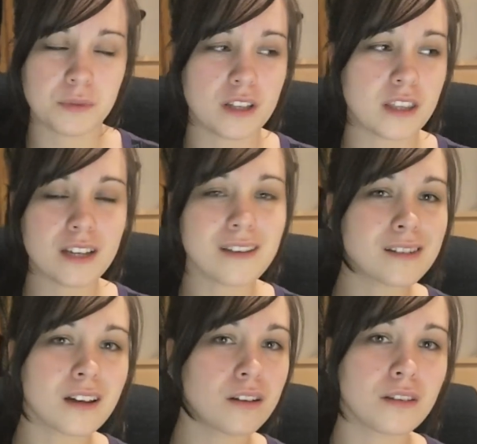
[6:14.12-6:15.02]
But the thing
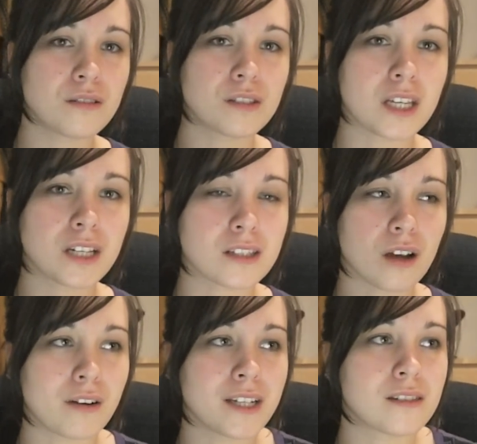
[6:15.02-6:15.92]
is, none of those
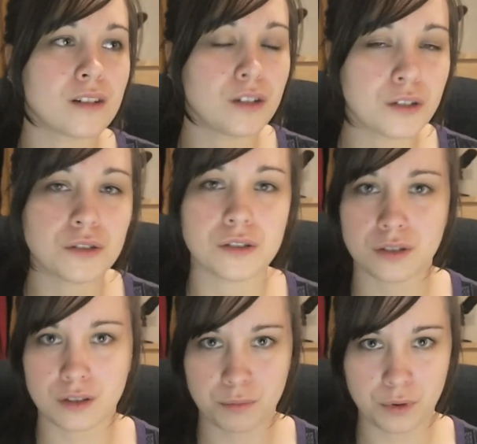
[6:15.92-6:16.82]
things are a
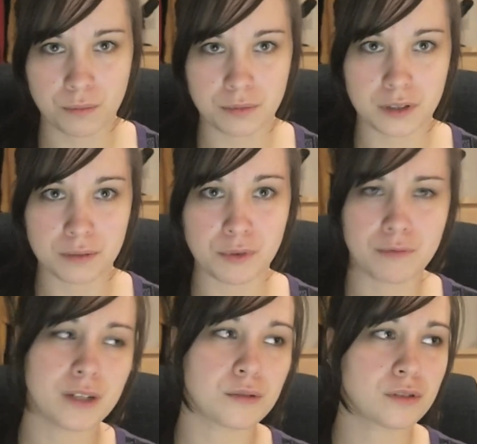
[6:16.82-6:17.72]
solution to the problem.
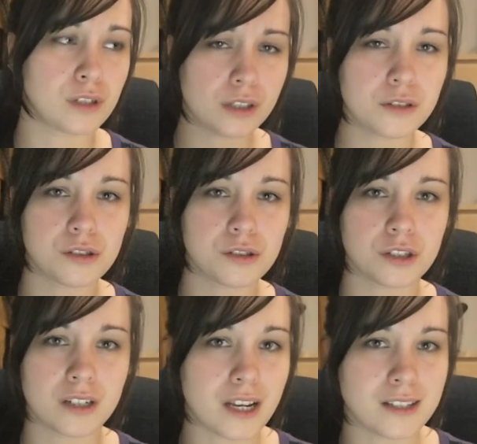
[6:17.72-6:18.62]
The real
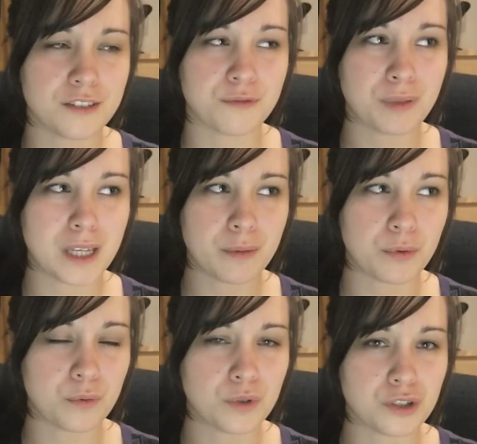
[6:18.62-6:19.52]
solution is if
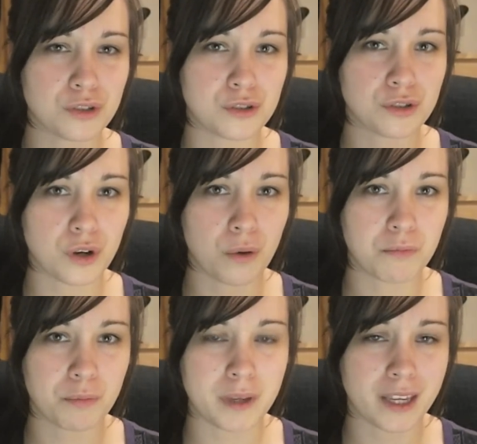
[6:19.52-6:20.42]
people would just
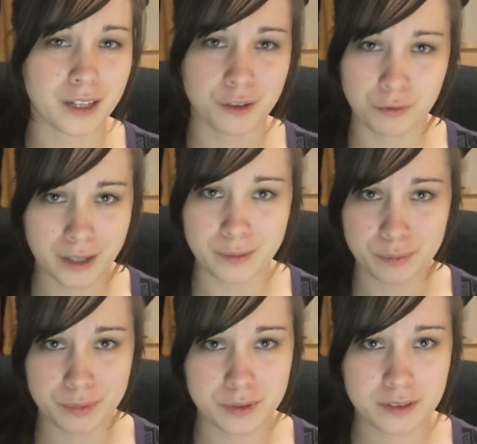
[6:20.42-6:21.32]
stop being
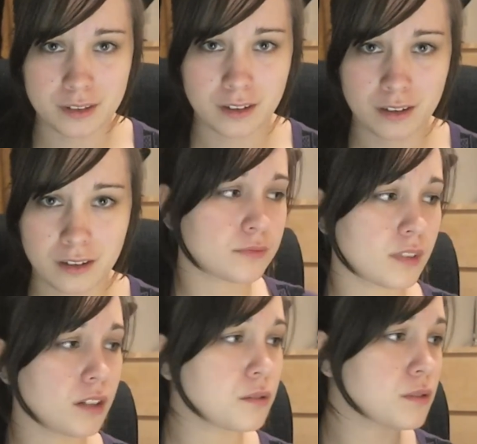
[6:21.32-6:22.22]
creeps.
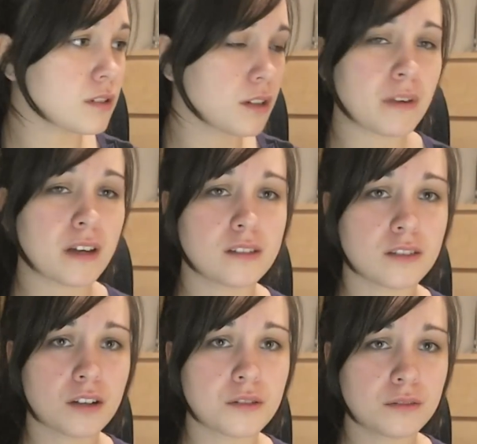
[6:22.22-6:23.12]
And also, men,
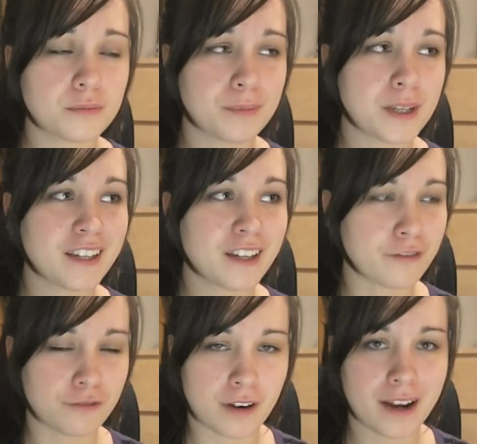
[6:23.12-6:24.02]
don't be
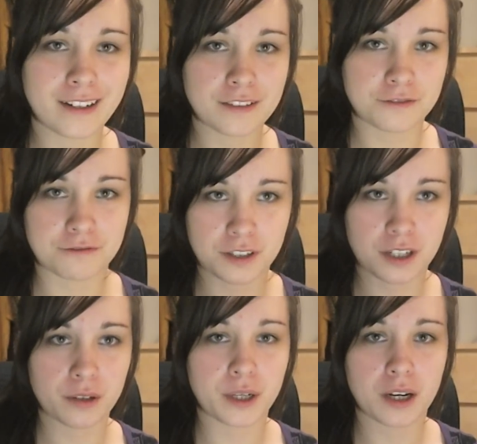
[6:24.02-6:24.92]
afraid of
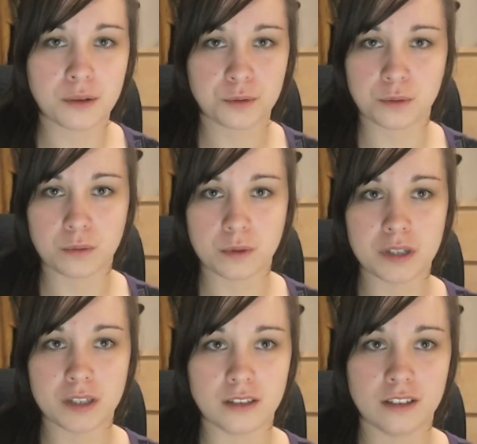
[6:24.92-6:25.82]
going up to a
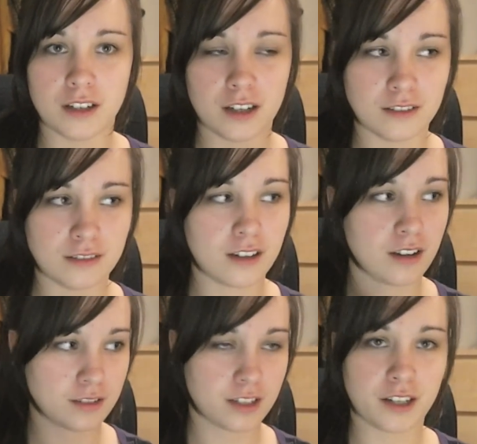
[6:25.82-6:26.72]
woman and
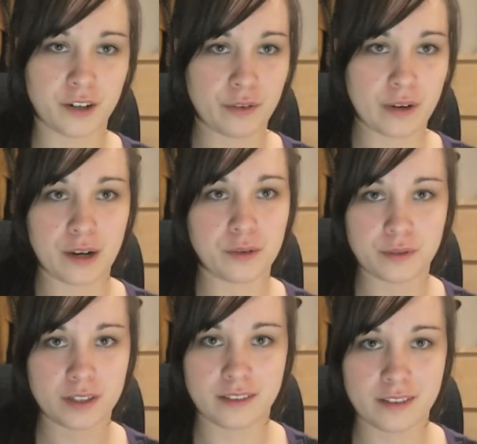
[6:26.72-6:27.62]
asking her out
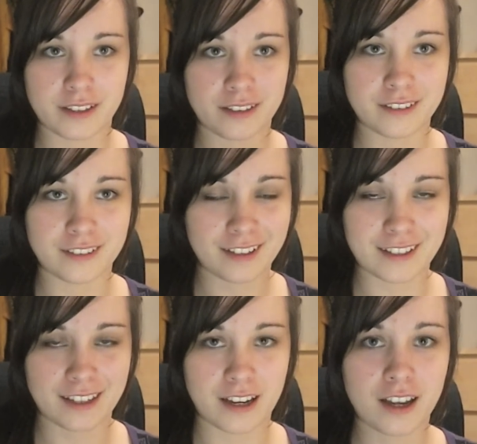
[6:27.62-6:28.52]
or anything
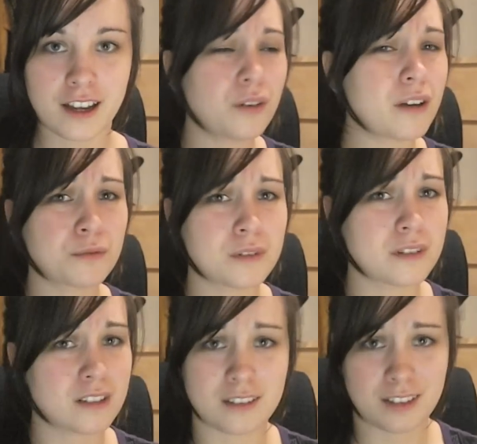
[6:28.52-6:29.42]
like that. Not
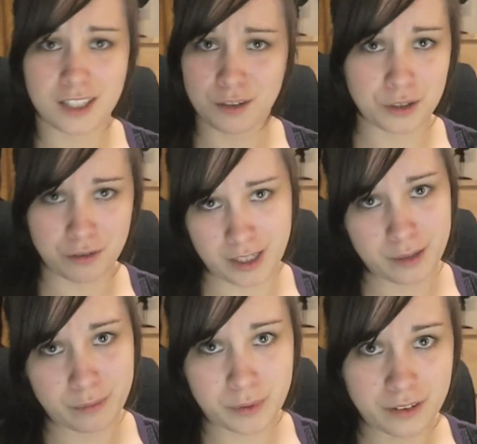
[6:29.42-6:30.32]
everyone's going to think you're a
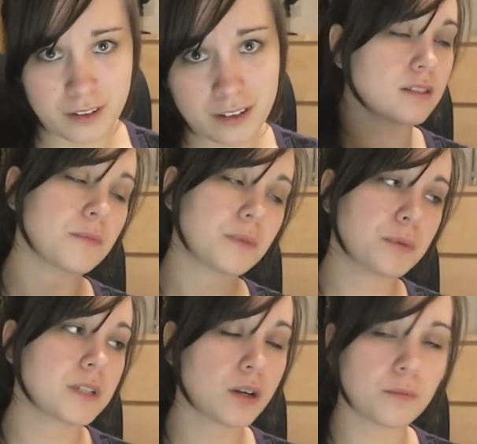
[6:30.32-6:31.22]
creep. Some
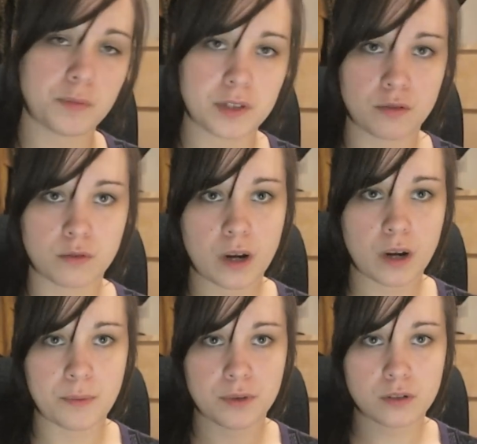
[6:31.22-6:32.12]
people take compliments in the wrong
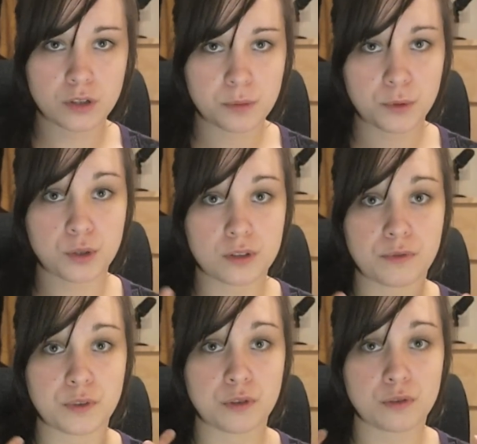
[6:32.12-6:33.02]
way, but as long as you put
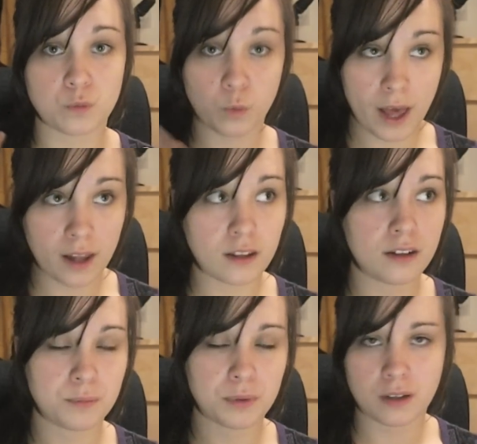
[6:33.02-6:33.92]
yourself across well
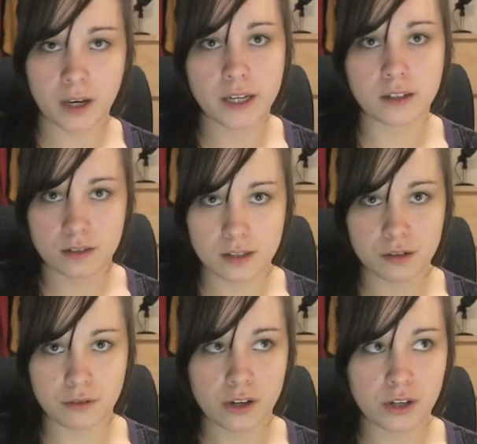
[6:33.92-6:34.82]
and are polite and
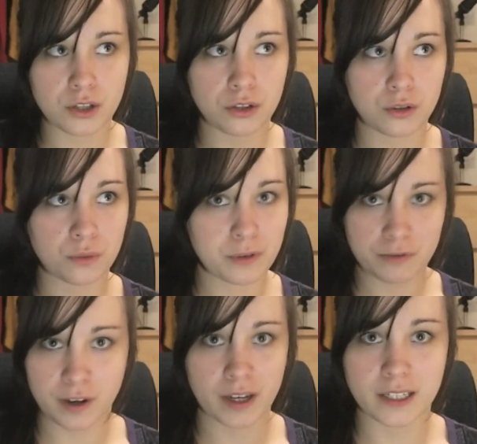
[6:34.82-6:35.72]
considerate, you'll be
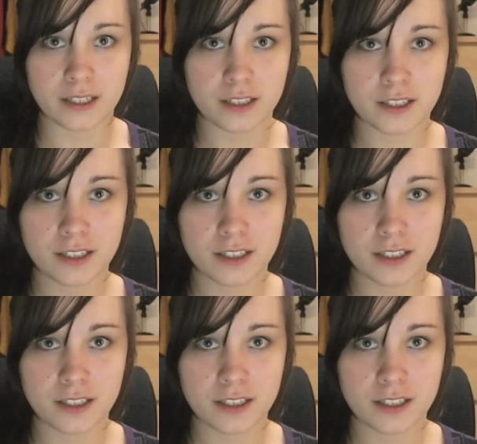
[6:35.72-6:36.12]
fine.